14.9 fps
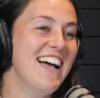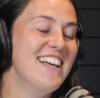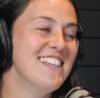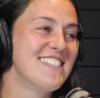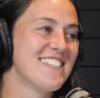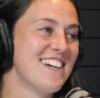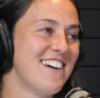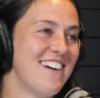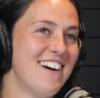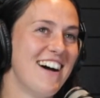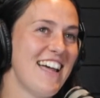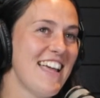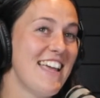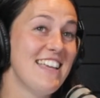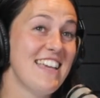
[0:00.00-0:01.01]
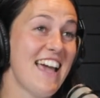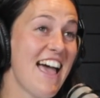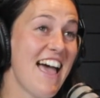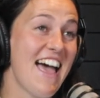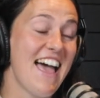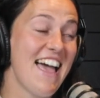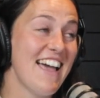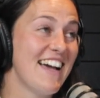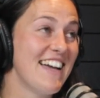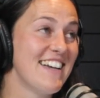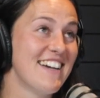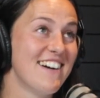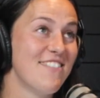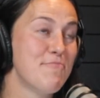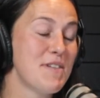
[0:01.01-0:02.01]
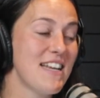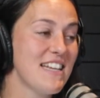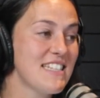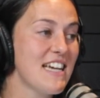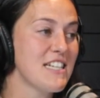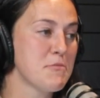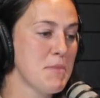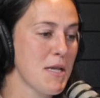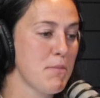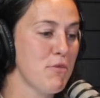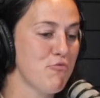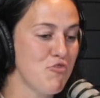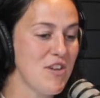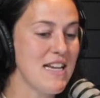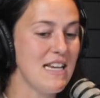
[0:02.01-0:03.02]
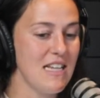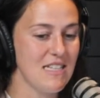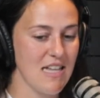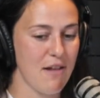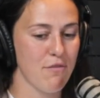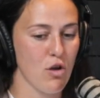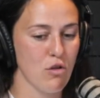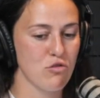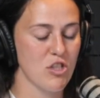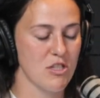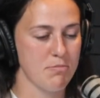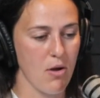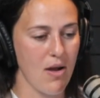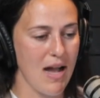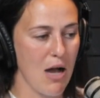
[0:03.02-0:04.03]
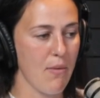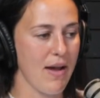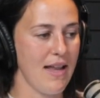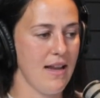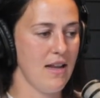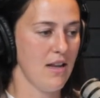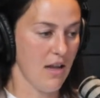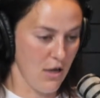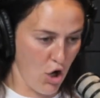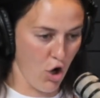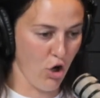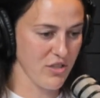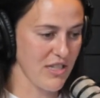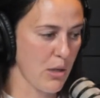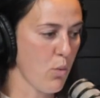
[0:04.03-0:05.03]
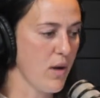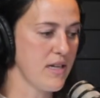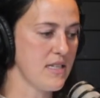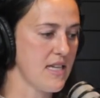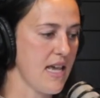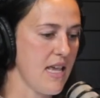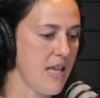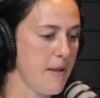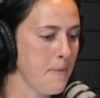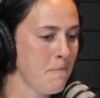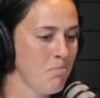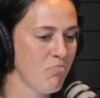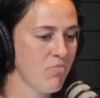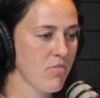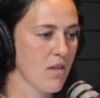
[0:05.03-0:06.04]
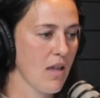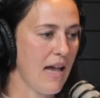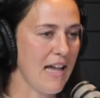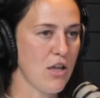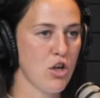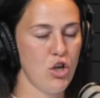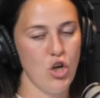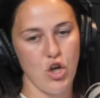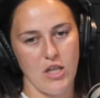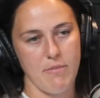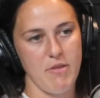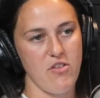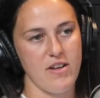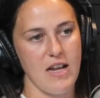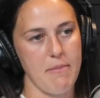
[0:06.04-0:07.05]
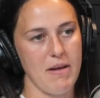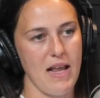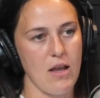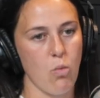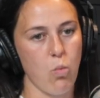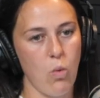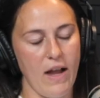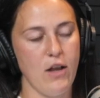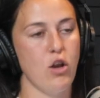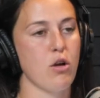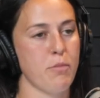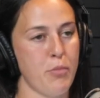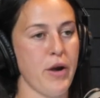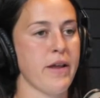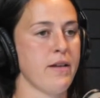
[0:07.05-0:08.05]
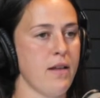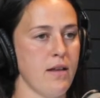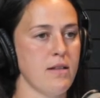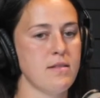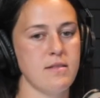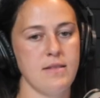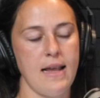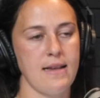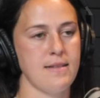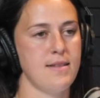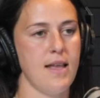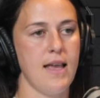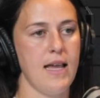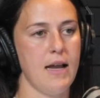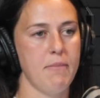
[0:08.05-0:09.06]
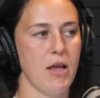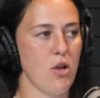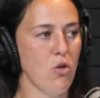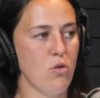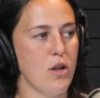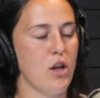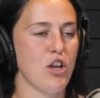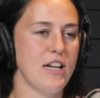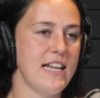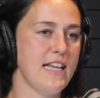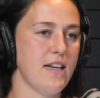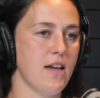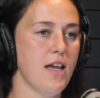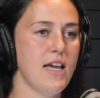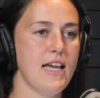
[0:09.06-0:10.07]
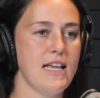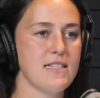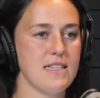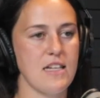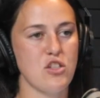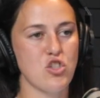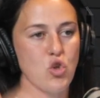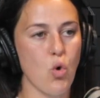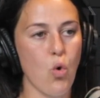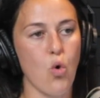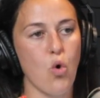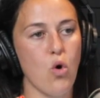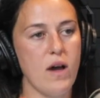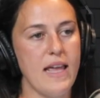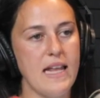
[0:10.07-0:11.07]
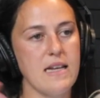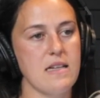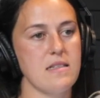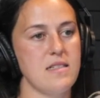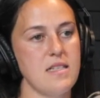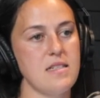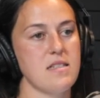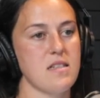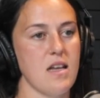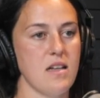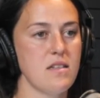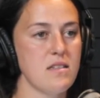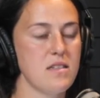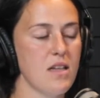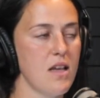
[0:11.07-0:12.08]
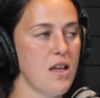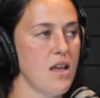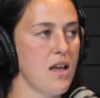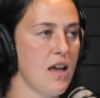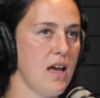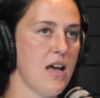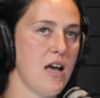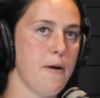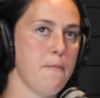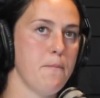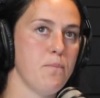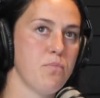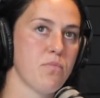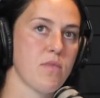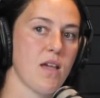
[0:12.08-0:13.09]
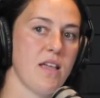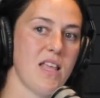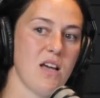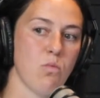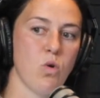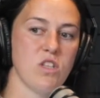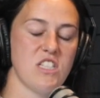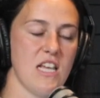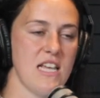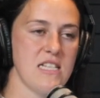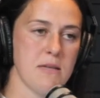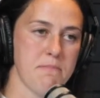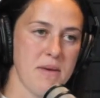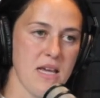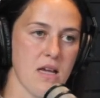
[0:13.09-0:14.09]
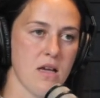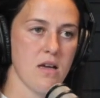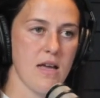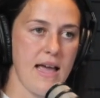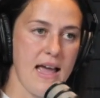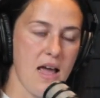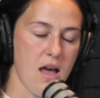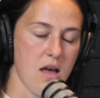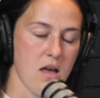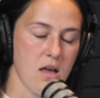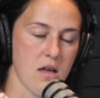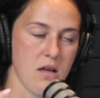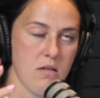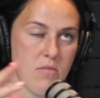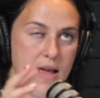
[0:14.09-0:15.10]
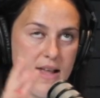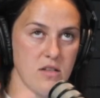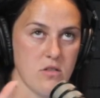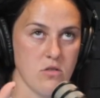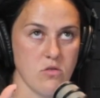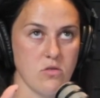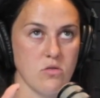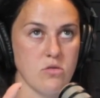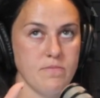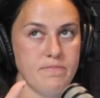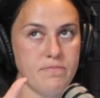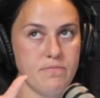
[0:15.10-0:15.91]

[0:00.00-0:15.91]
So, yeah, I know. But it does make me really self-conscious about how I look. Because like one day I could look in the mirror and I'd be like, I look pregnant. Next day I'm like, I look lean. It's like so inconsistent. And that is a big endo